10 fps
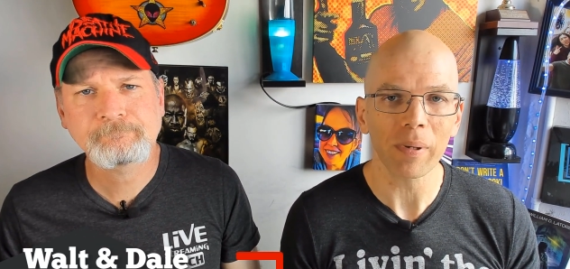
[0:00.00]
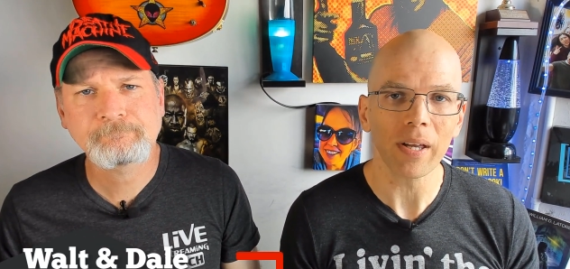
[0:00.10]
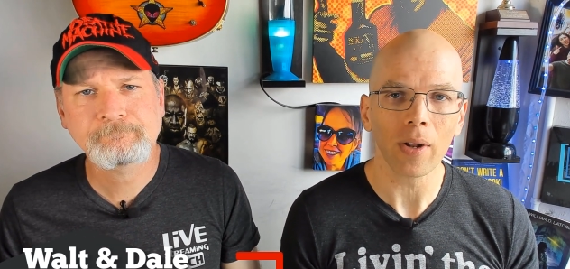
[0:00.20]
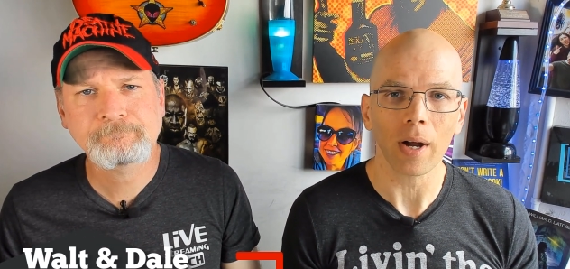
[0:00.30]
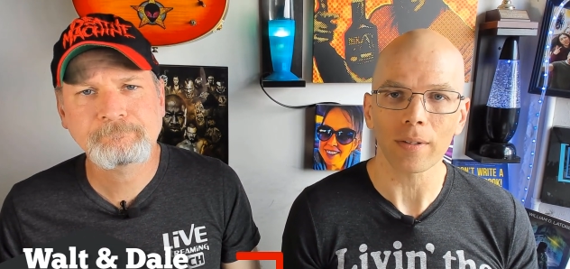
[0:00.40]

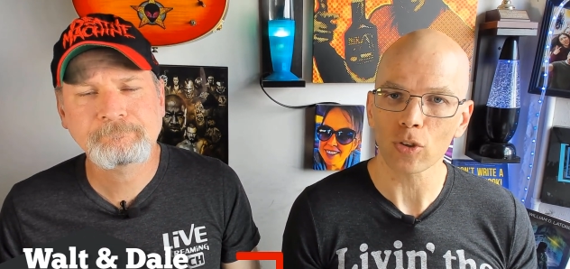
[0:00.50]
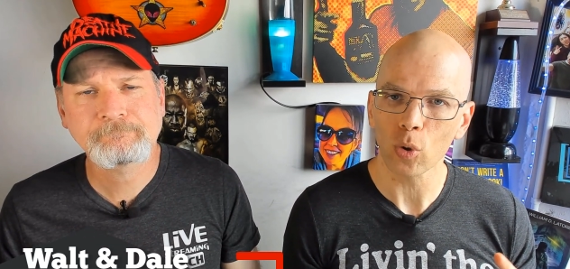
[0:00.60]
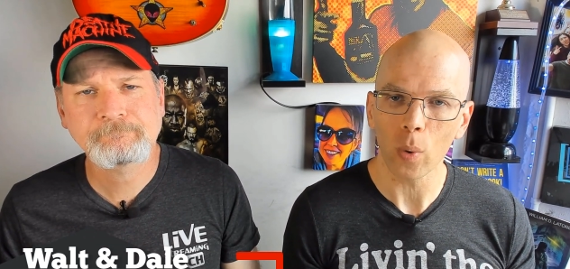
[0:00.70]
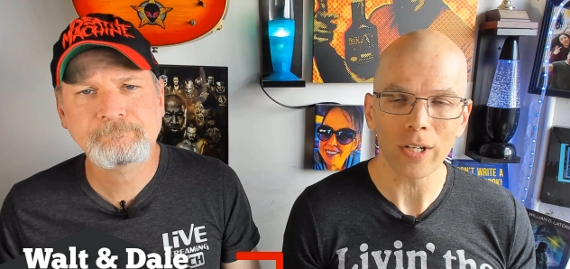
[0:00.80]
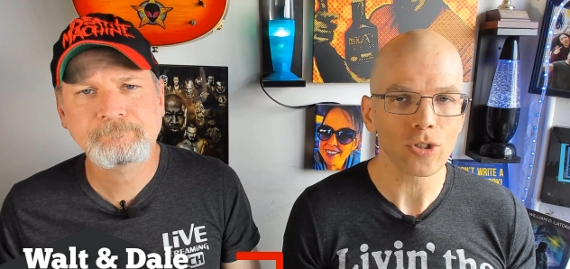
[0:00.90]
Speaker 1: be it on
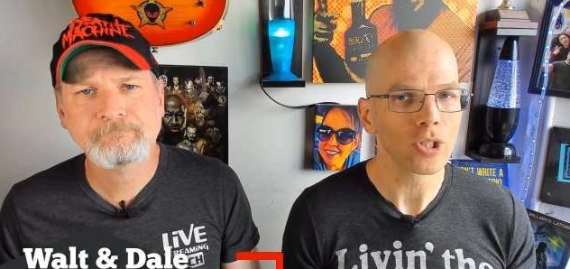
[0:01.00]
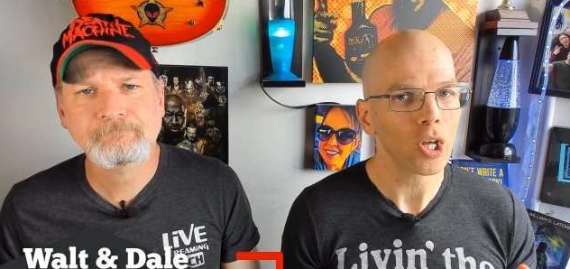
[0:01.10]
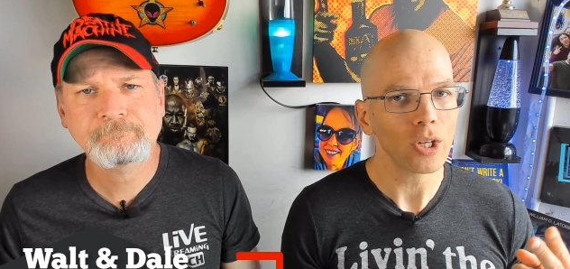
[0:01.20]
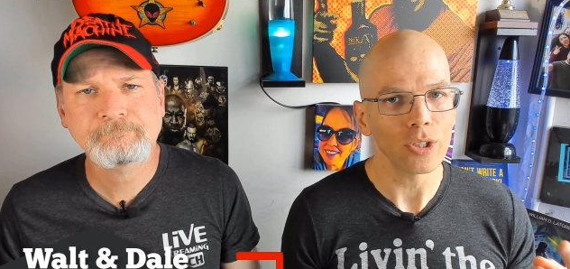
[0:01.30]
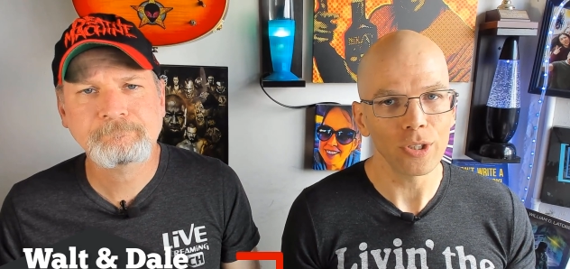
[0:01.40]
Twitch,
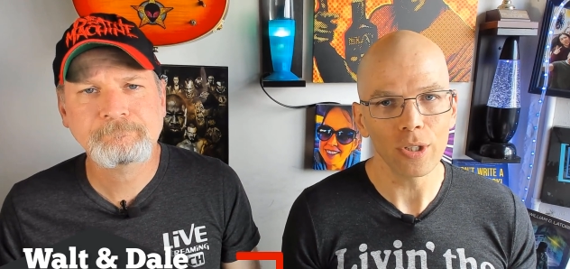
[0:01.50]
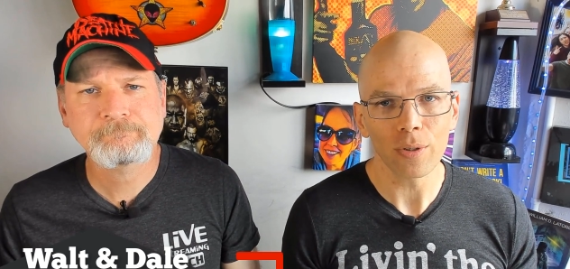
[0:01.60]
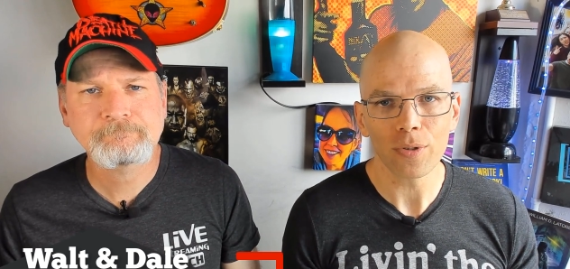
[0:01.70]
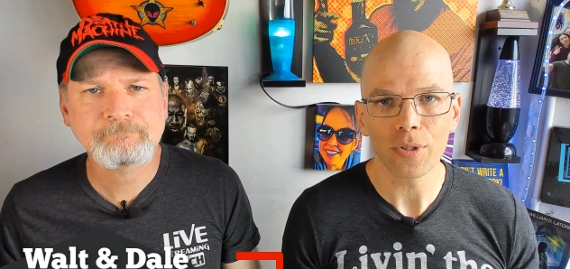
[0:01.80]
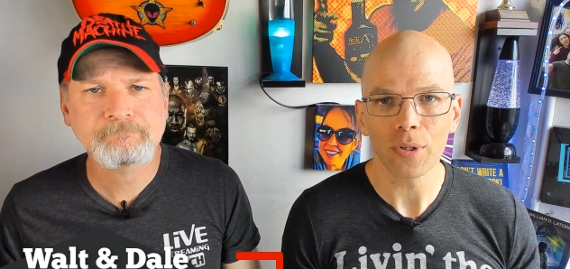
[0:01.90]

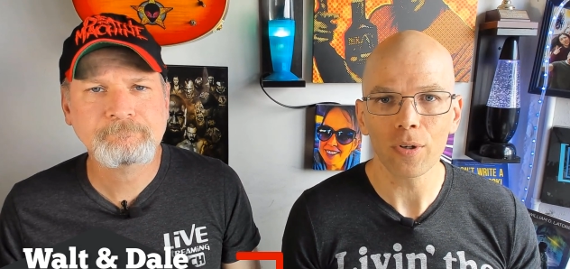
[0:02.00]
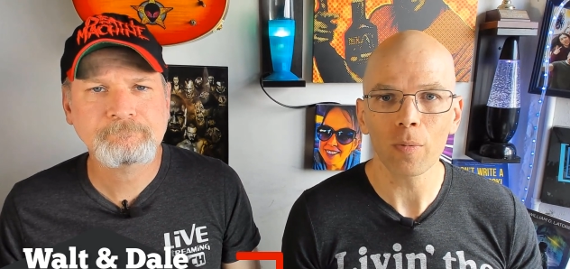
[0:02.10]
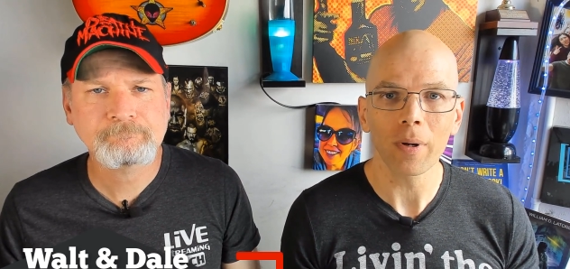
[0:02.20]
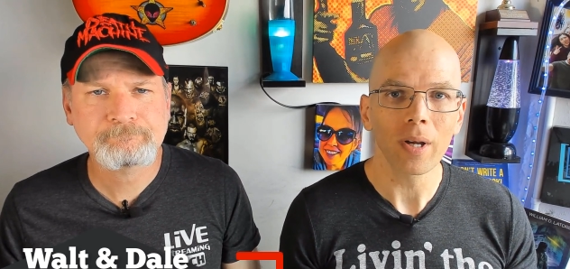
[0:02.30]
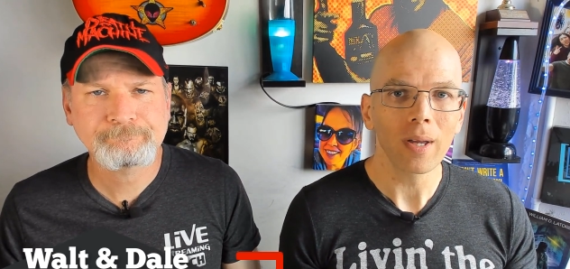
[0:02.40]

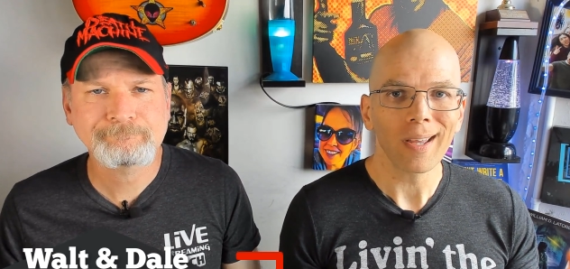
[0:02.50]
YouTube,